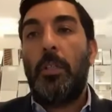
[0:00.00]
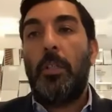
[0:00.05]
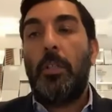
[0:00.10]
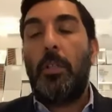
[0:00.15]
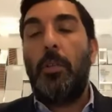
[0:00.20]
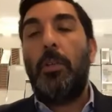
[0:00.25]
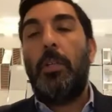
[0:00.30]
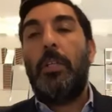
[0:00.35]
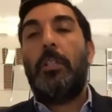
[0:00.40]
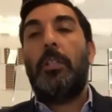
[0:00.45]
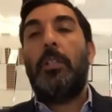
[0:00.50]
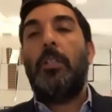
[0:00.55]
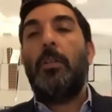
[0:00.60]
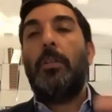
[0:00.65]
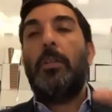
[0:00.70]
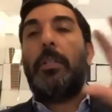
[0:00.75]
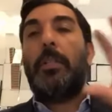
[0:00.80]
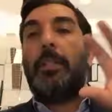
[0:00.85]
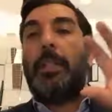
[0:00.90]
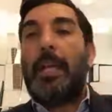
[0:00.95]
You need to know
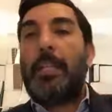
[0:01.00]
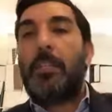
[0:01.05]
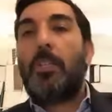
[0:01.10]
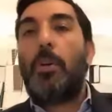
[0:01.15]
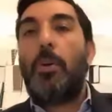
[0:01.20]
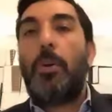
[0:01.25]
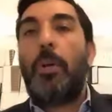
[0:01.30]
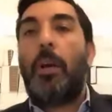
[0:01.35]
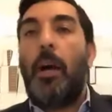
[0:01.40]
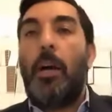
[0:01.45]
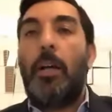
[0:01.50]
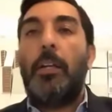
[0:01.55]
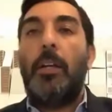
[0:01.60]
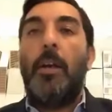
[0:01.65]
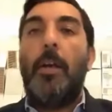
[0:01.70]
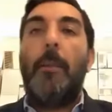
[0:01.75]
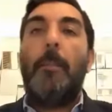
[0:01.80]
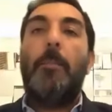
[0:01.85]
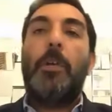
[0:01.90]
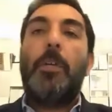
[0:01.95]
that that's going on,
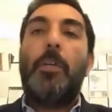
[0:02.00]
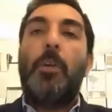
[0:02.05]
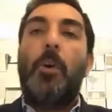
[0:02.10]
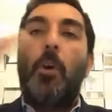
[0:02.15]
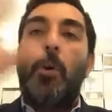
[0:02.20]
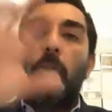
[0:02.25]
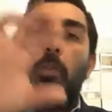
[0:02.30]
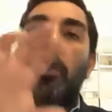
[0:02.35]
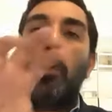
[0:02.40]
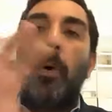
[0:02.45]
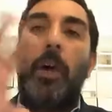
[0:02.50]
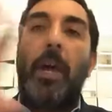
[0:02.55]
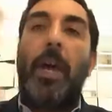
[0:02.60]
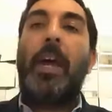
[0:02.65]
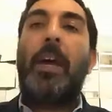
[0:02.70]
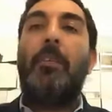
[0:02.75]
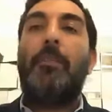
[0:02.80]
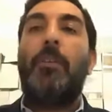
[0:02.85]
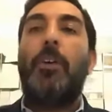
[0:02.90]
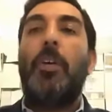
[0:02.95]
but you also
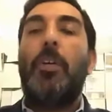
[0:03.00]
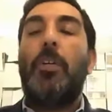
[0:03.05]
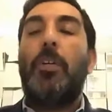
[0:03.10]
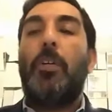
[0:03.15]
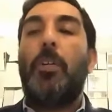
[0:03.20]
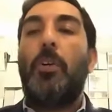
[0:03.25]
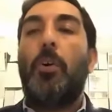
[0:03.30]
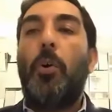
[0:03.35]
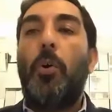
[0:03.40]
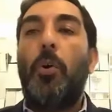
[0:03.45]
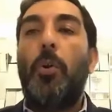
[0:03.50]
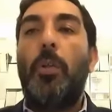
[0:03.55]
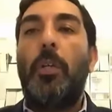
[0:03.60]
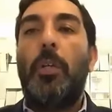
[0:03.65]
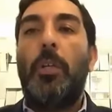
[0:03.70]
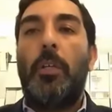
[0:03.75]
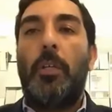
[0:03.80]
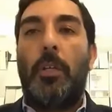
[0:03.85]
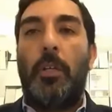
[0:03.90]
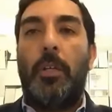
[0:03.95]
have your whole
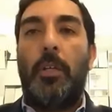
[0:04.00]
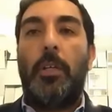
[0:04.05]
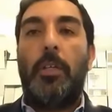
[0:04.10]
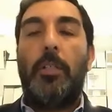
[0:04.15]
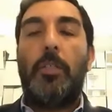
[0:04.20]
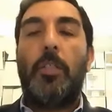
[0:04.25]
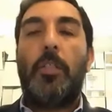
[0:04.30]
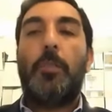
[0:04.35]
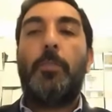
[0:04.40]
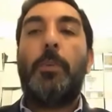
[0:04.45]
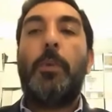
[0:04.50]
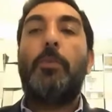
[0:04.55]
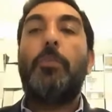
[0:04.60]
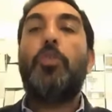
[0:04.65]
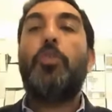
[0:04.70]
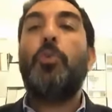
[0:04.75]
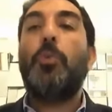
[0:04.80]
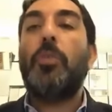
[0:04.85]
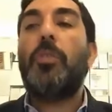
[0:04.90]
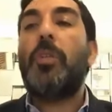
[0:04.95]
uh,
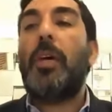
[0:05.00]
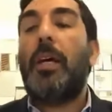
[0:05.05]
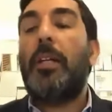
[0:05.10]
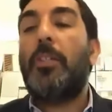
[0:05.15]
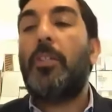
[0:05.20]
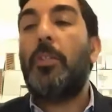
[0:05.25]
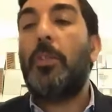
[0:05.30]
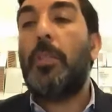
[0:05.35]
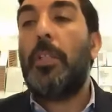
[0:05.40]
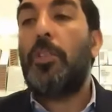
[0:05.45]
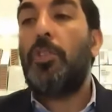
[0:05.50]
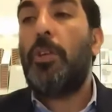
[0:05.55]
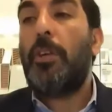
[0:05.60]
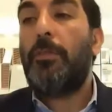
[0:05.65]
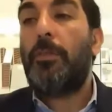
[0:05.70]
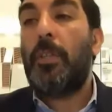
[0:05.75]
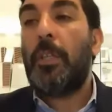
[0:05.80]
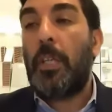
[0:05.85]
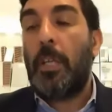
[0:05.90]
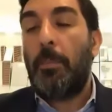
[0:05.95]
spiritual side to you that you
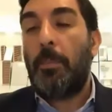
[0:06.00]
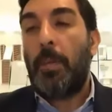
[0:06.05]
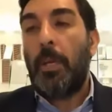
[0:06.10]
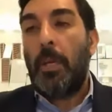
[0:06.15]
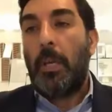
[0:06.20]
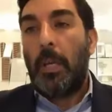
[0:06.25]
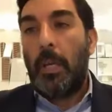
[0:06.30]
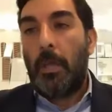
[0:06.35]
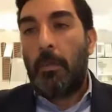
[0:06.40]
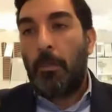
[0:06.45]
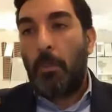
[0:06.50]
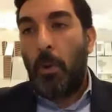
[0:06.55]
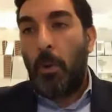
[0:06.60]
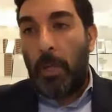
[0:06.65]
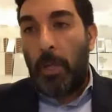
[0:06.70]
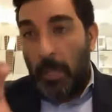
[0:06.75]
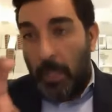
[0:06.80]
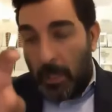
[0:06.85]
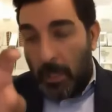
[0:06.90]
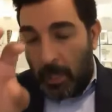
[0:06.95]
have to keep in, mo-
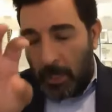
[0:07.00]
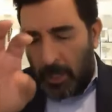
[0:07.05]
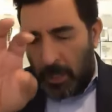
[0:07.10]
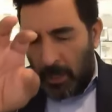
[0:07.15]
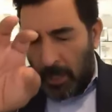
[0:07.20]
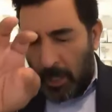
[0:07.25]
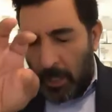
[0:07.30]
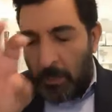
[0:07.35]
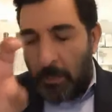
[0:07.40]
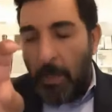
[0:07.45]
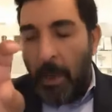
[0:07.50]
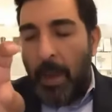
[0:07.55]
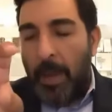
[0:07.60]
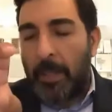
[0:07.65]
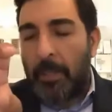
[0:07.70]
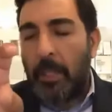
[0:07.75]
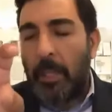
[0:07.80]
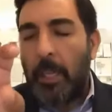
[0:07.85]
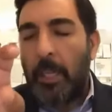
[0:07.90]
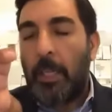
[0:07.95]
in, in, in
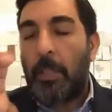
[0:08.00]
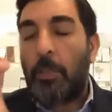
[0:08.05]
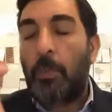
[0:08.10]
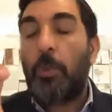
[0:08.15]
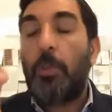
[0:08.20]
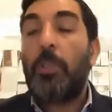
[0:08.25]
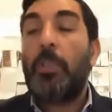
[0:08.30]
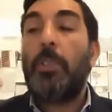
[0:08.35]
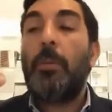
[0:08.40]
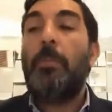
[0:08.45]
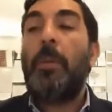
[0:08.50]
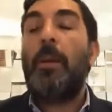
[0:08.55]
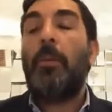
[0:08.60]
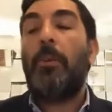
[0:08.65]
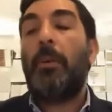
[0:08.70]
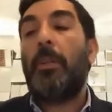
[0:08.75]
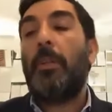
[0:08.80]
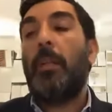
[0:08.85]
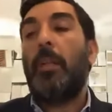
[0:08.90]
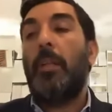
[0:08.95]
mind in order to
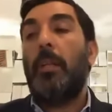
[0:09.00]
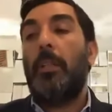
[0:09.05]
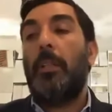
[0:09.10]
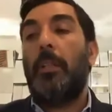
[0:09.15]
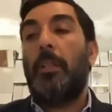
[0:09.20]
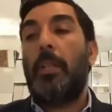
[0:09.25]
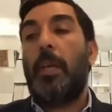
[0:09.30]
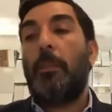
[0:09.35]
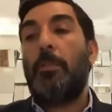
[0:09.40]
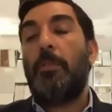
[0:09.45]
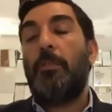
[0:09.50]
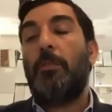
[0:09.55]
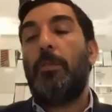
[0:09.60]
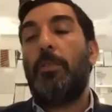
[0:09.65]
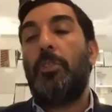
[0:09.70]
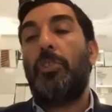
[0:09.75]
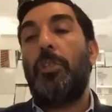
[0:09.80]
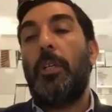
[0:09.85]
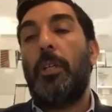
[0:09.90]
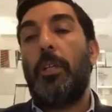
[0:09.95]
merit the times of
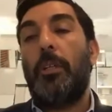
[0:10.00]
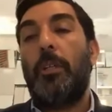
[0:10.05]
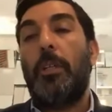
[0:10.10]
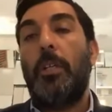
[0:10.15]
Mashiach.